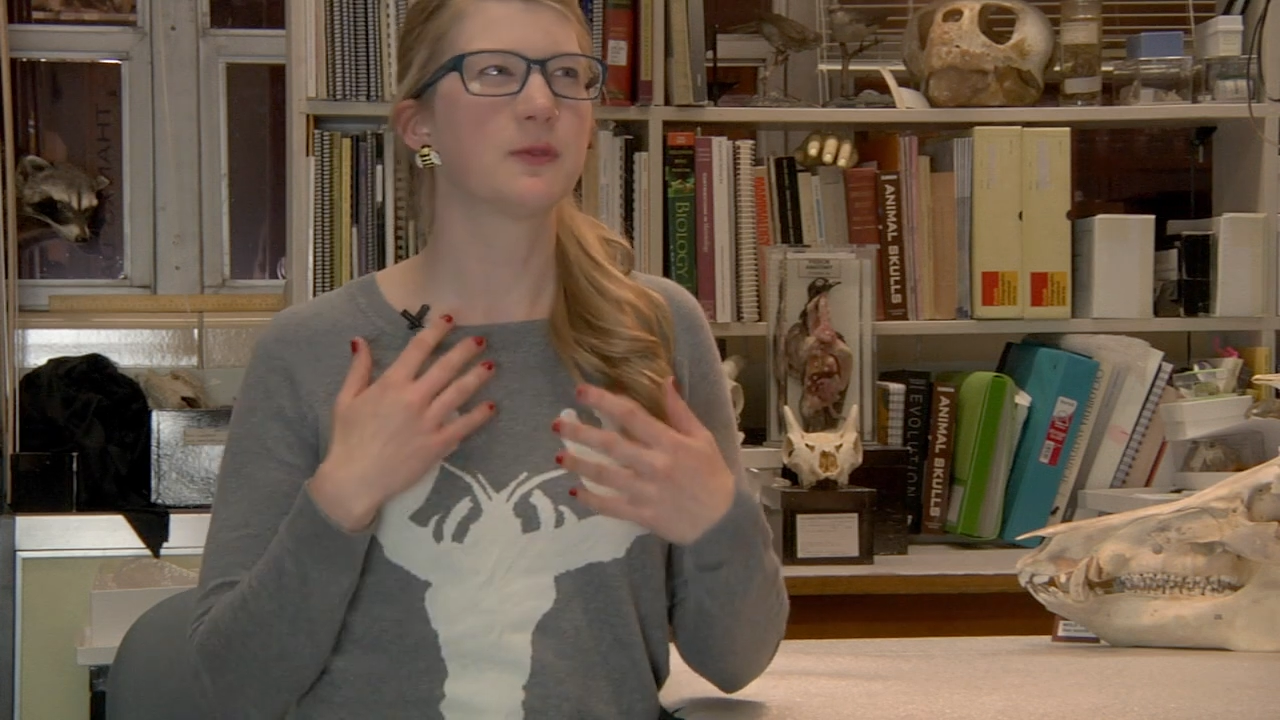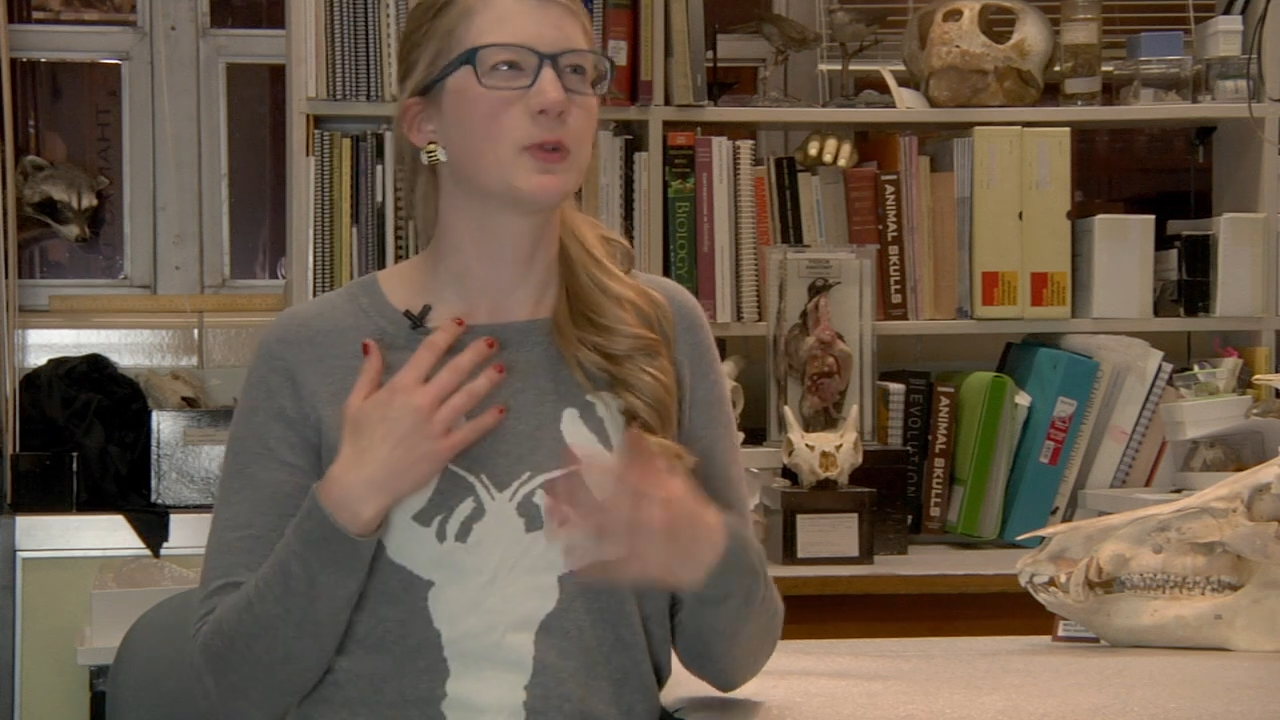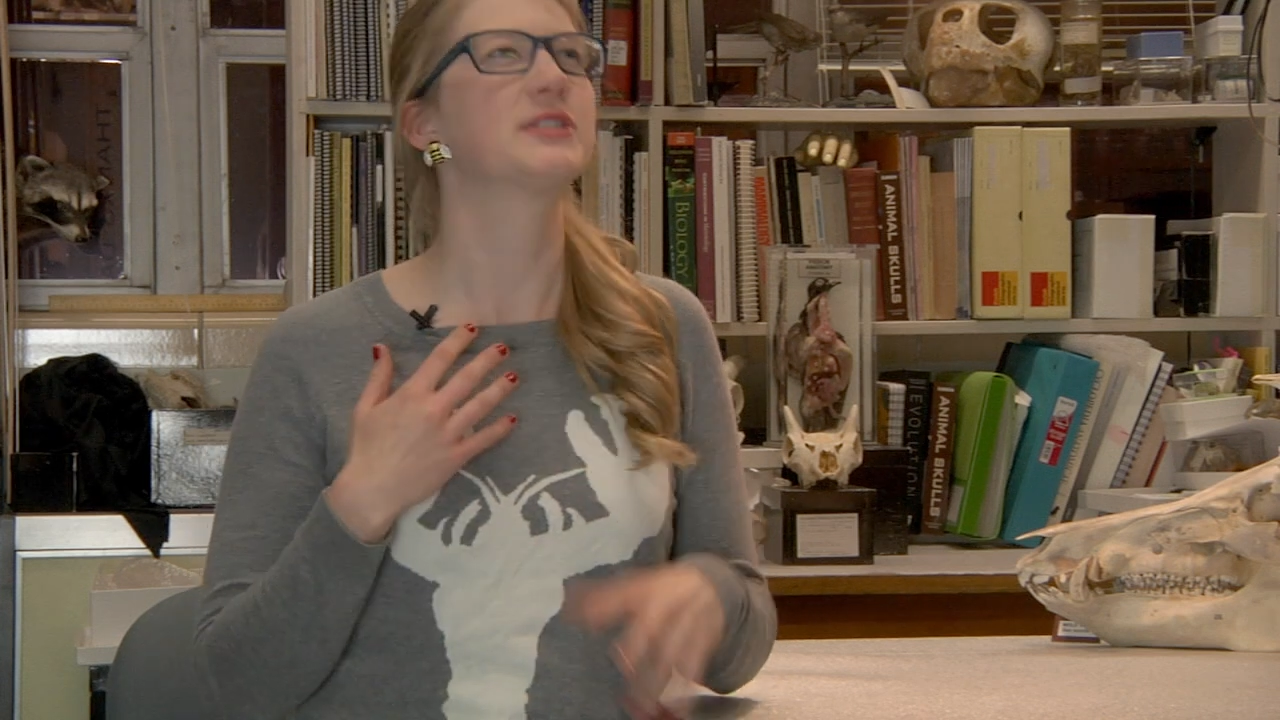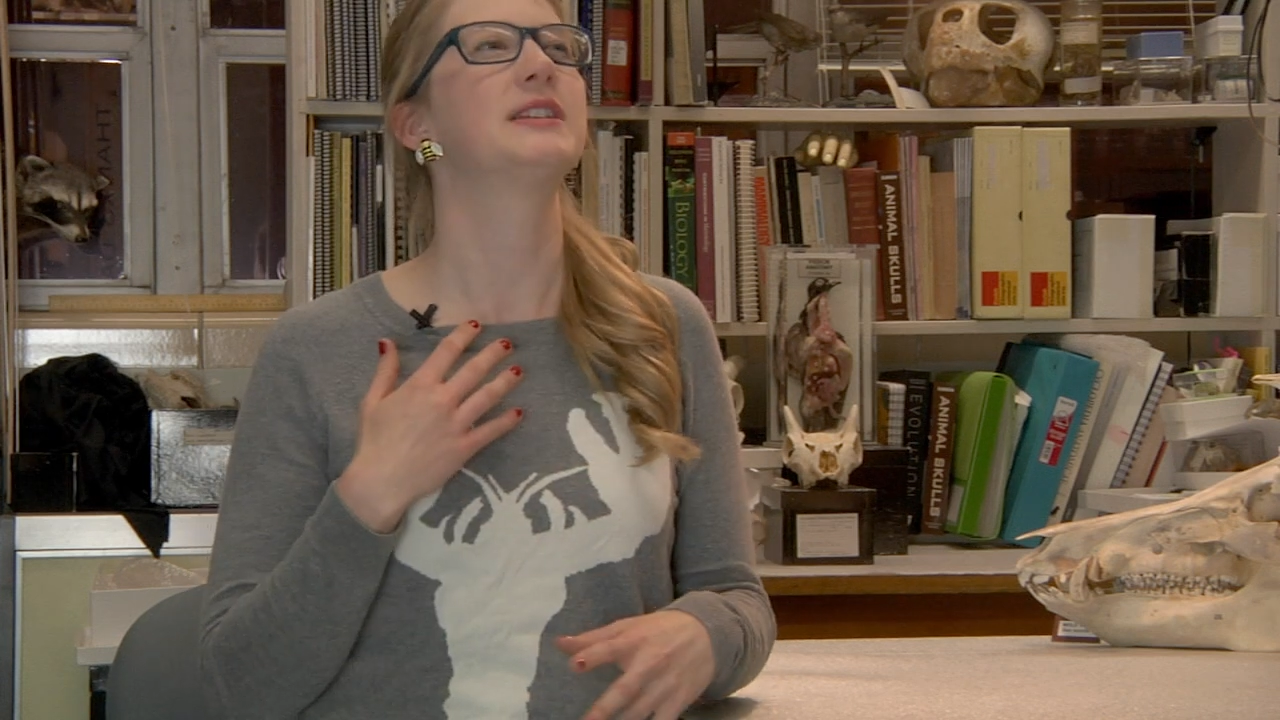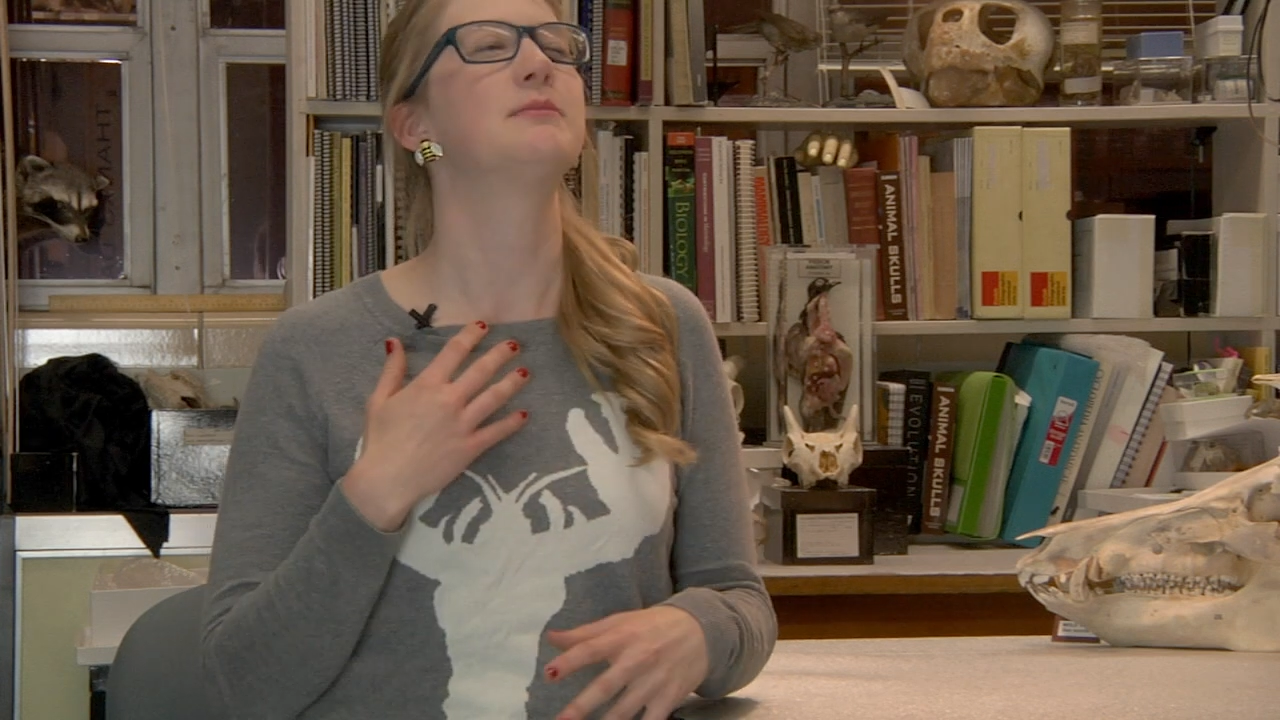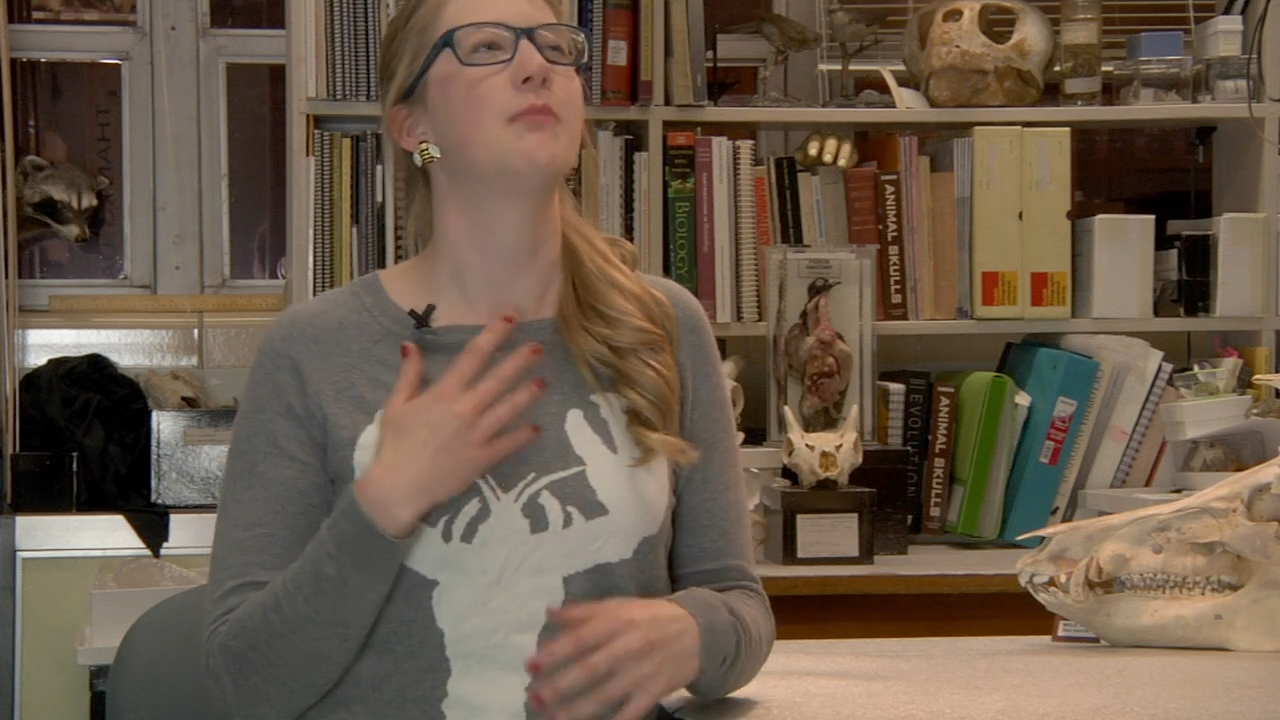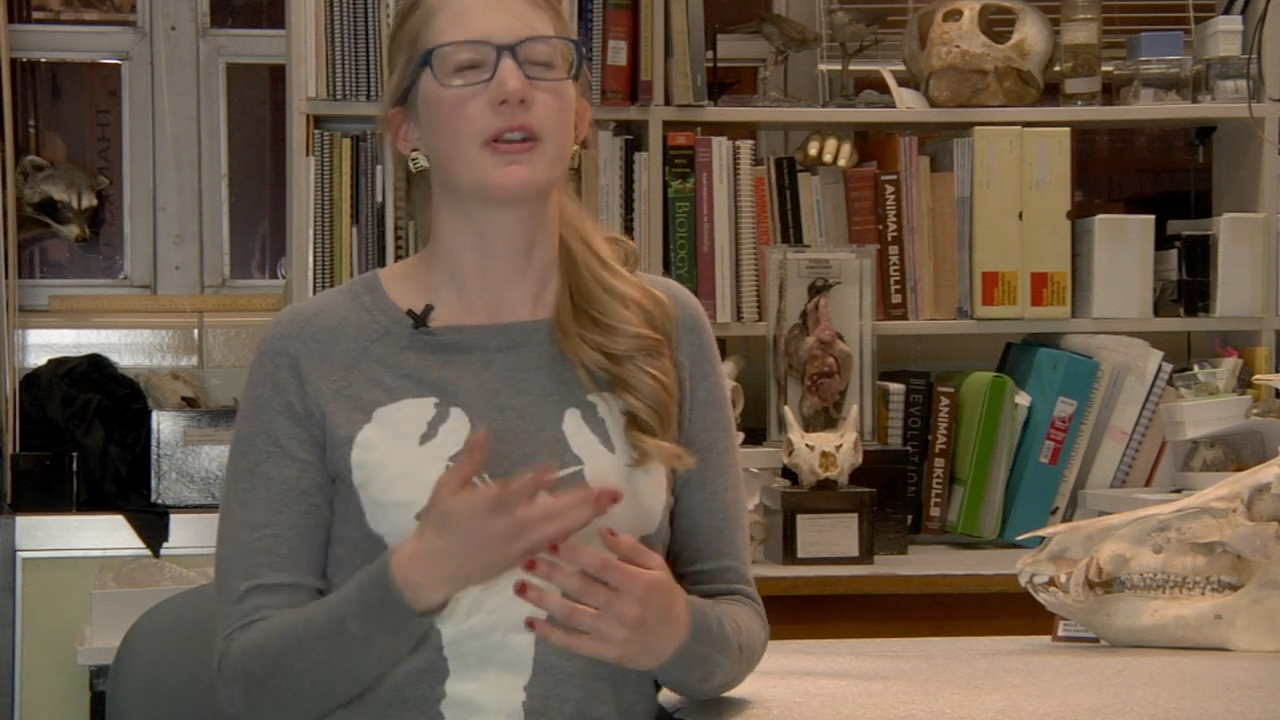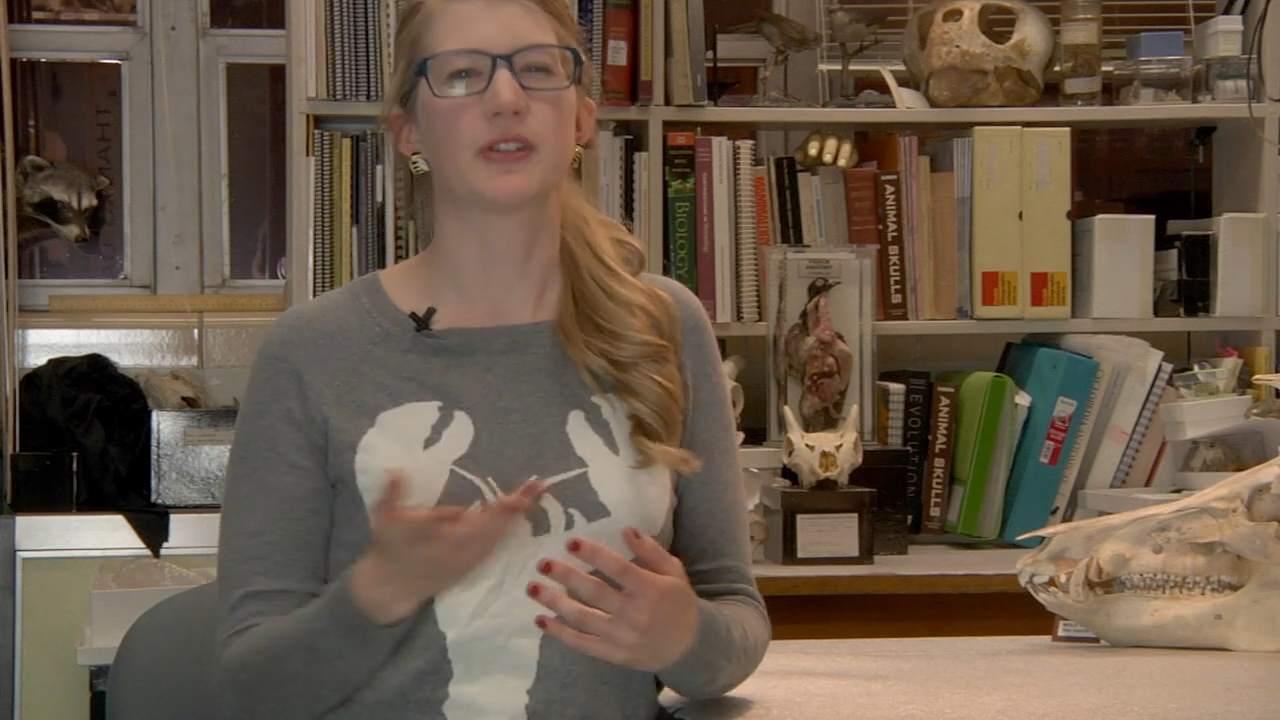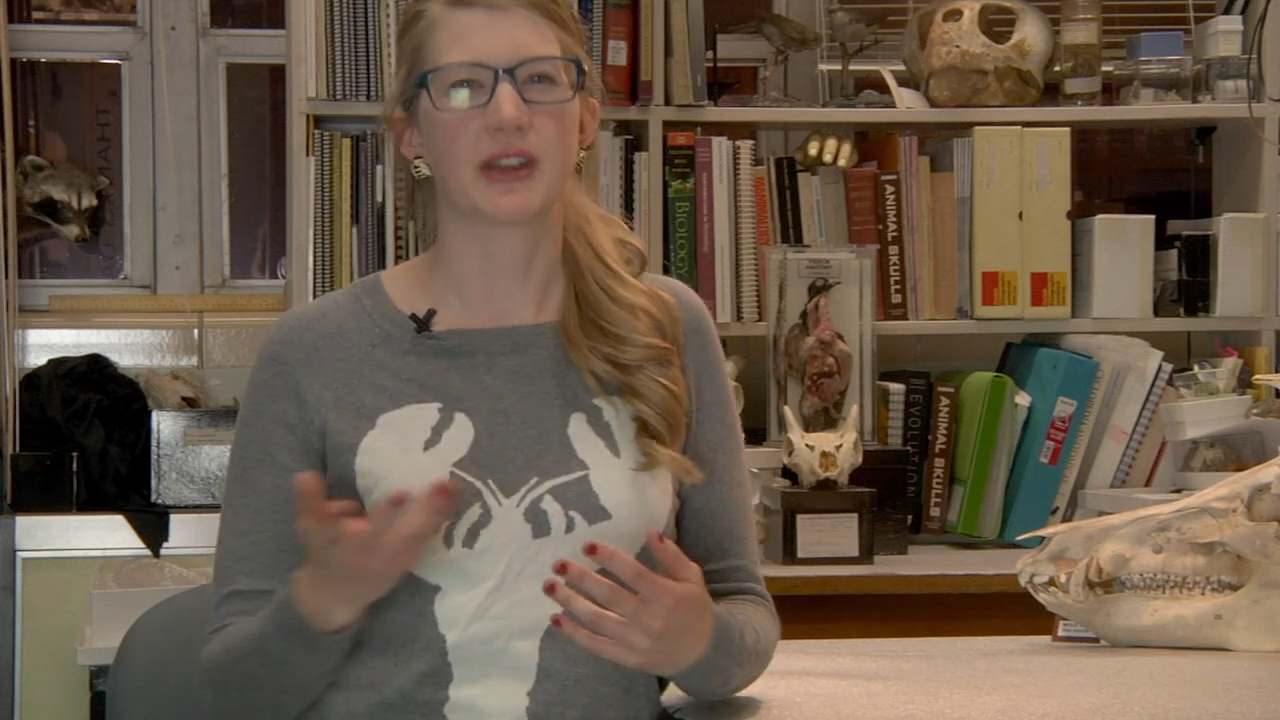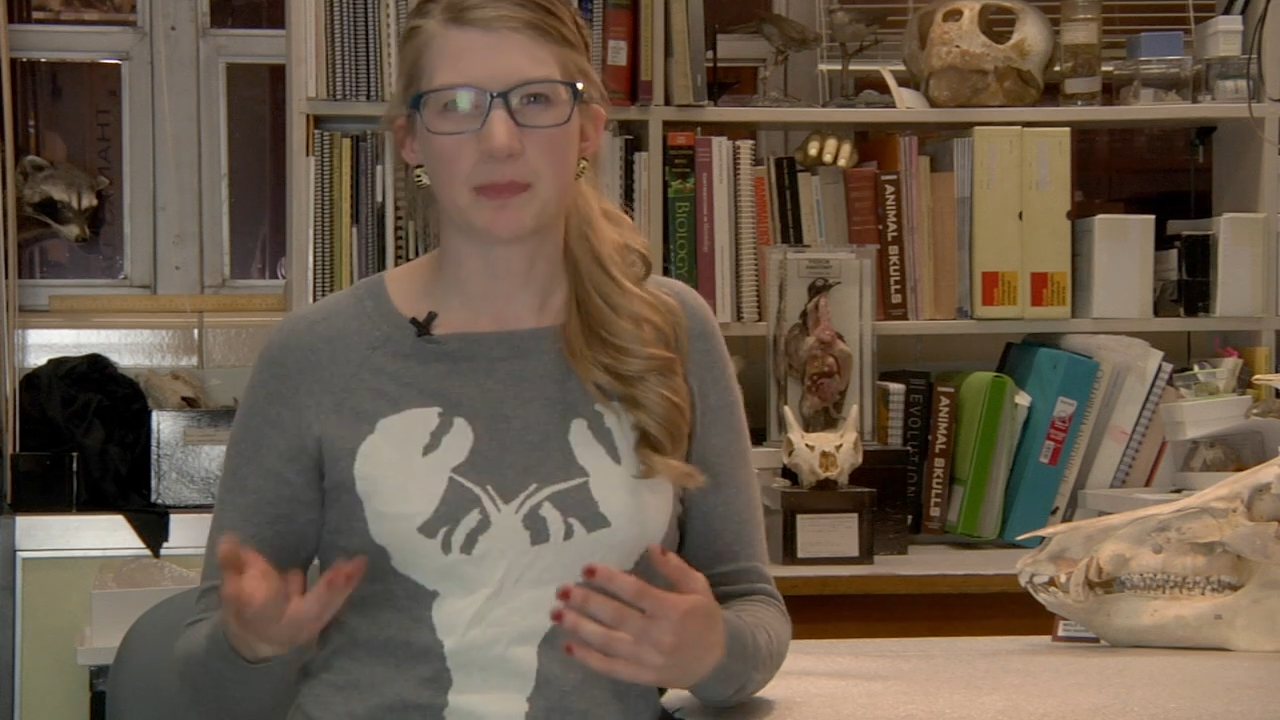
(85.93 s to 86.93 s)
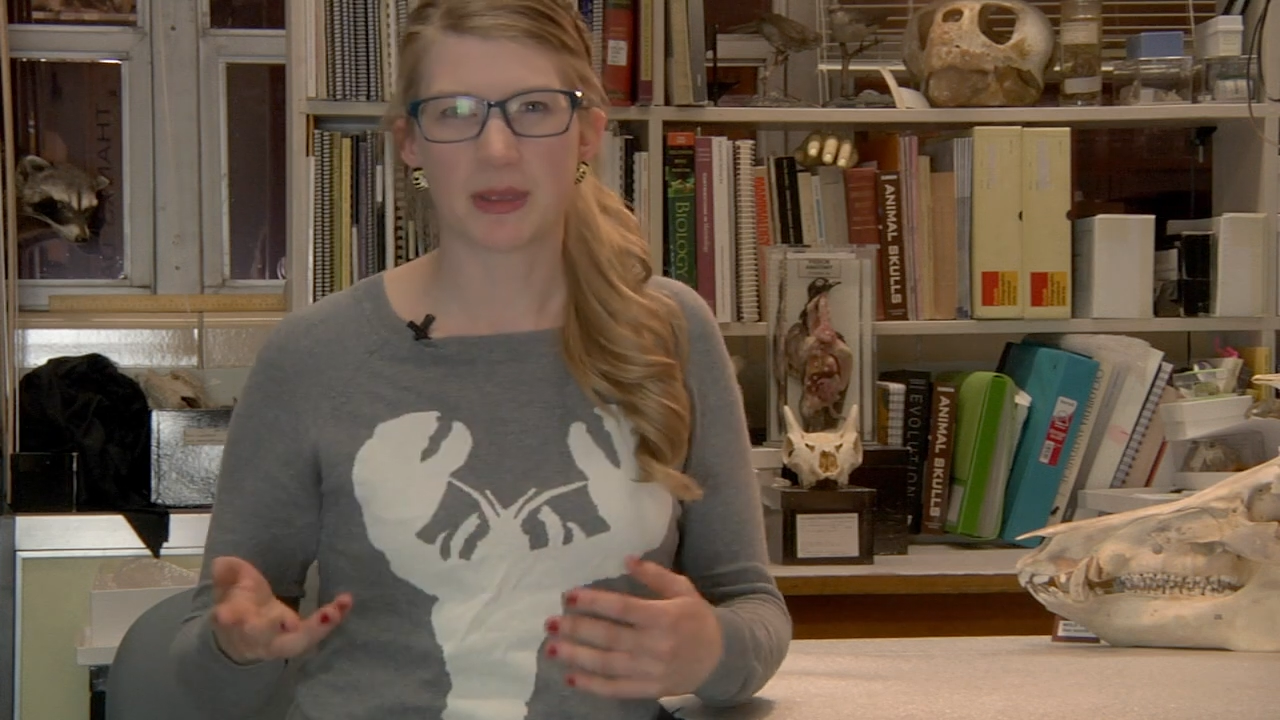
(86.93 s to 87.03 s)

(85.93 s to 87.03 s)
forcing modern day